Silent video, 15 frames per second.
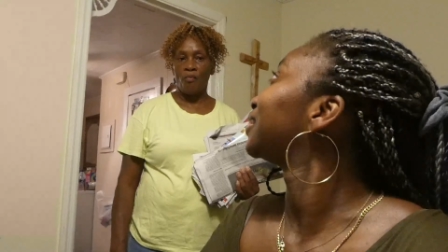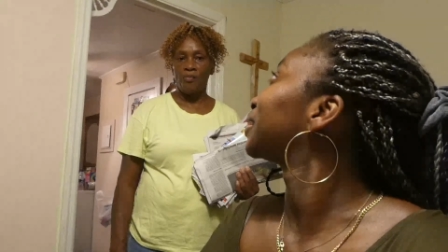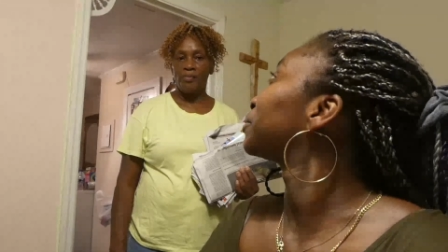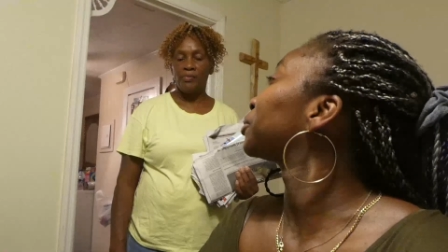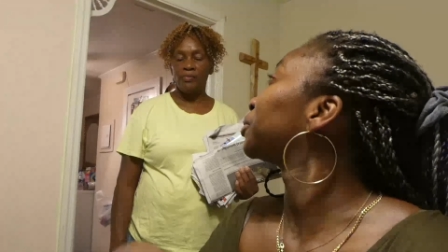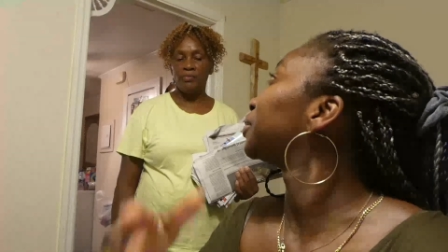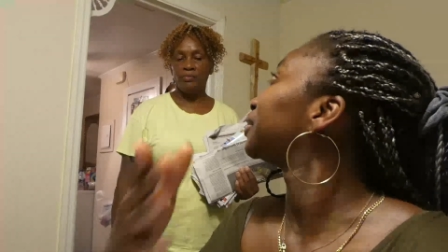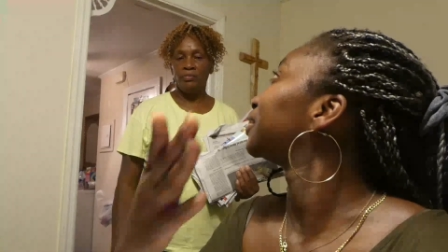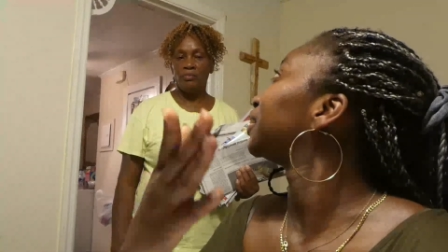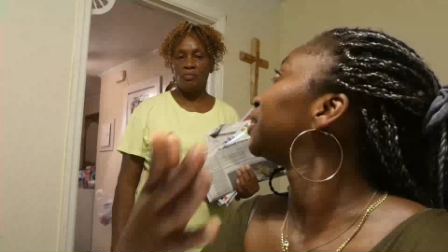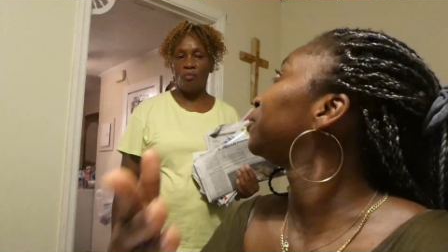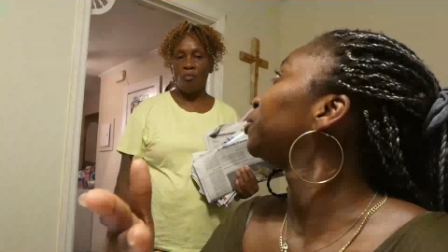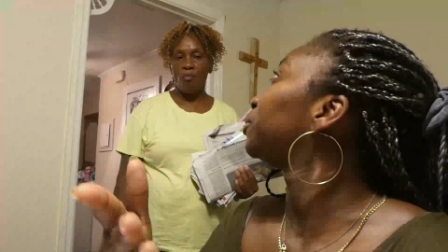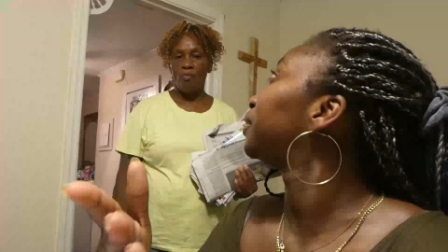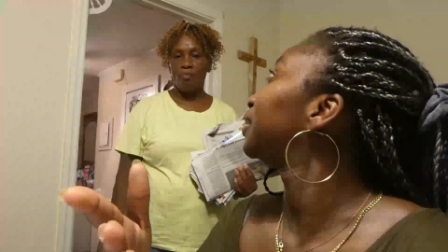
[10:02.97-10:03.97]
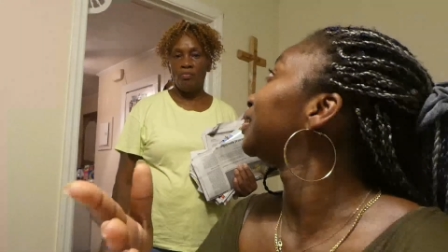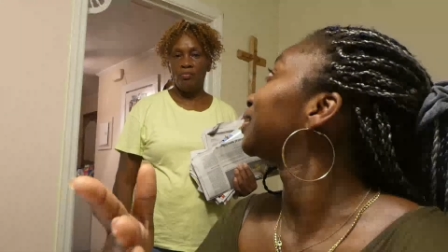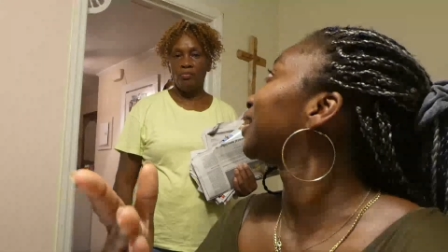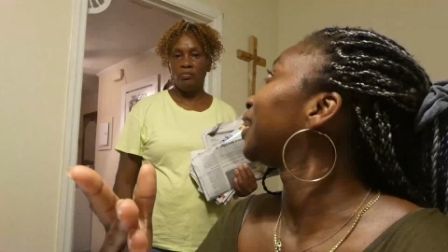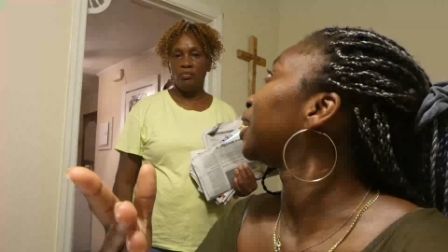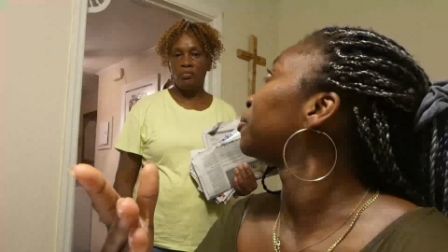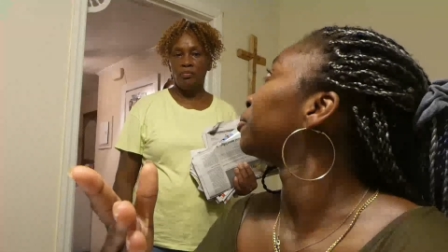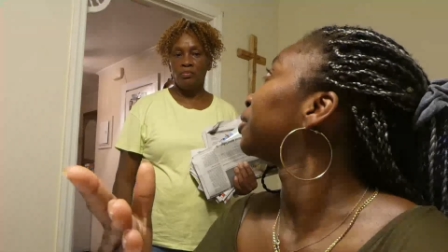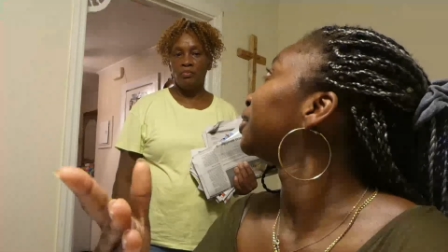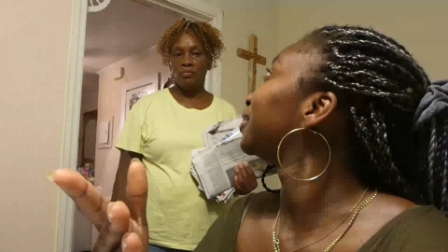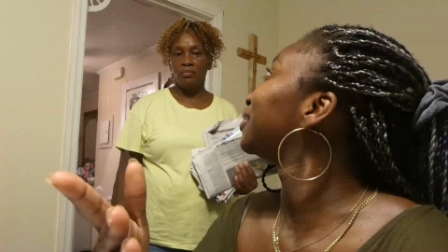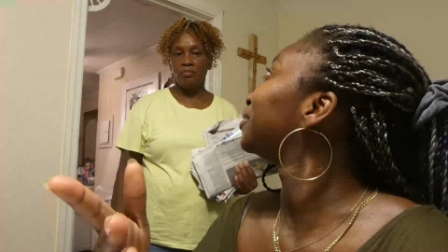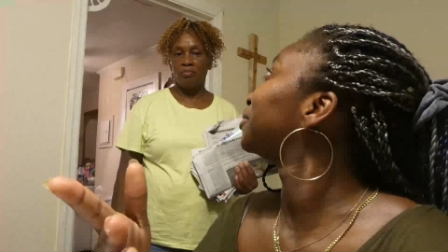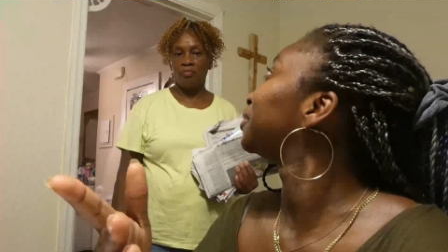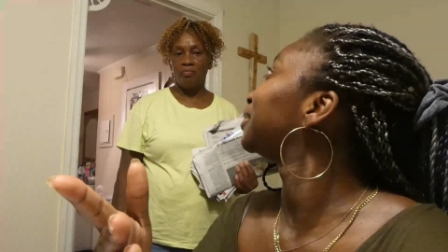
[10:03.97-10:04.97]
I'm going to give you this camera,
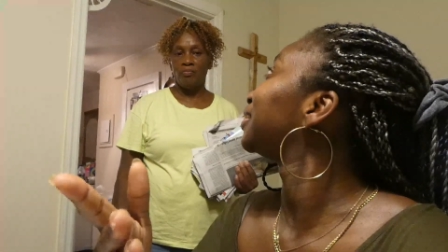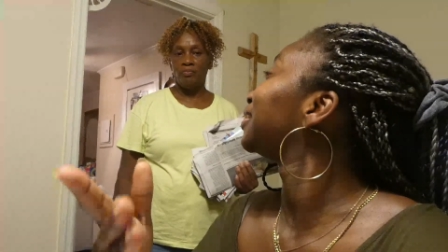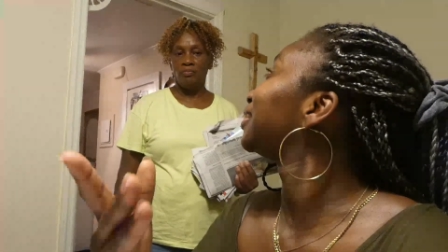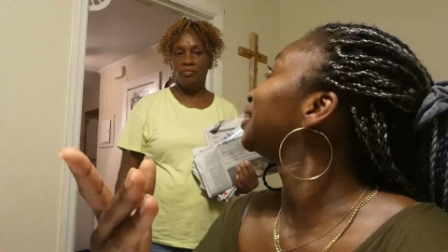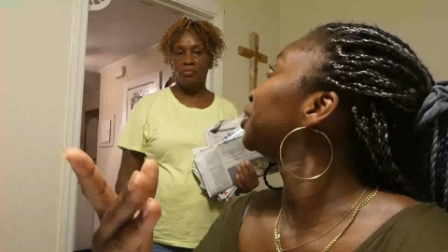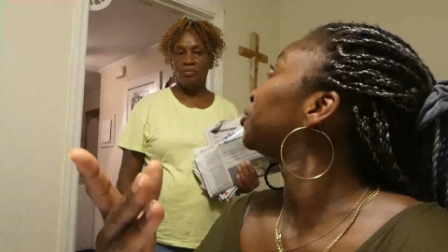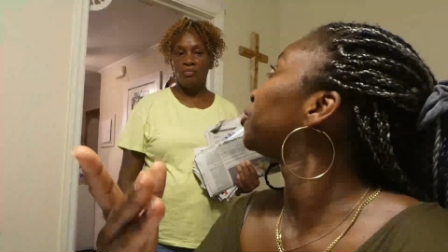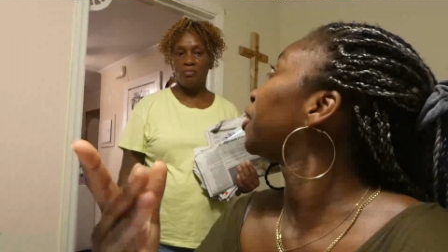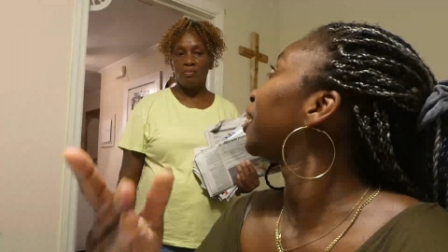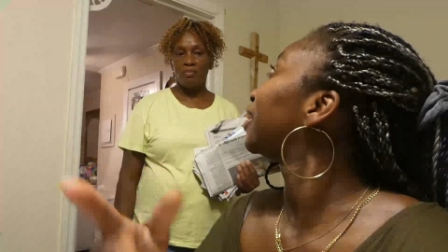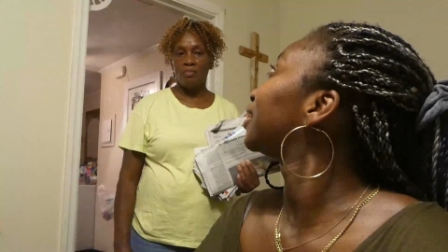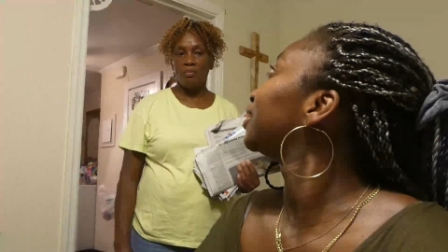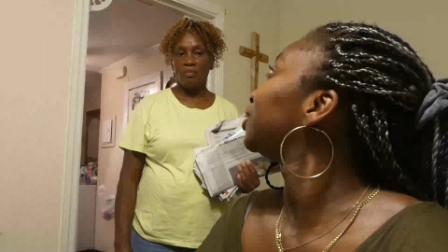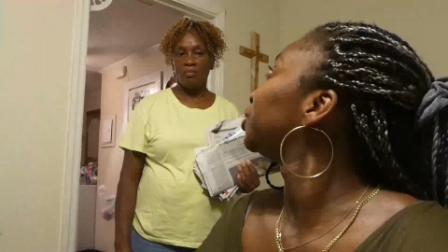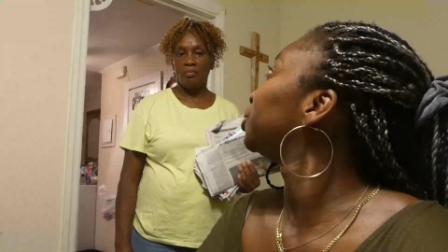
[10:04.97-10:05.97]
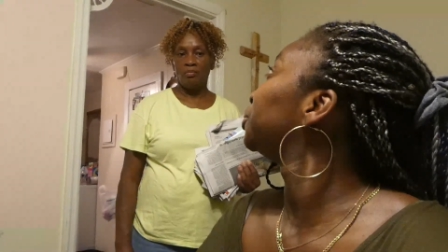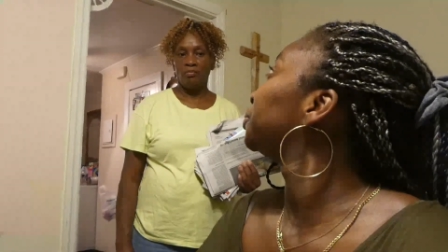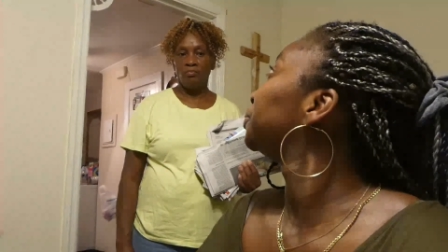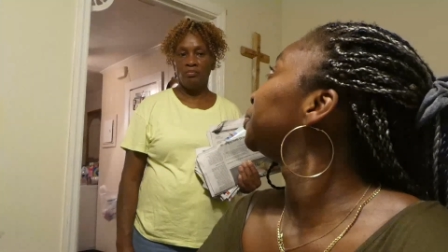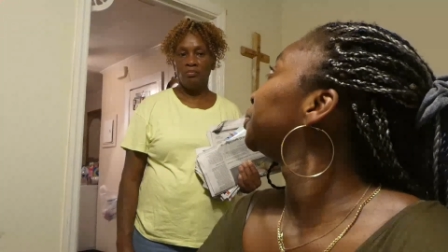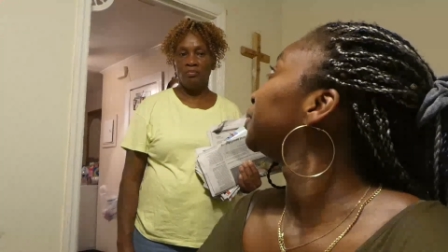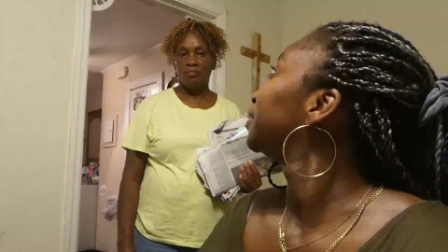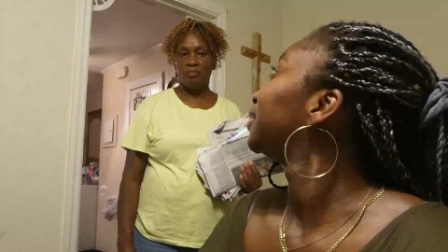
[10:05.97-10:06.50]
which is still fairly new,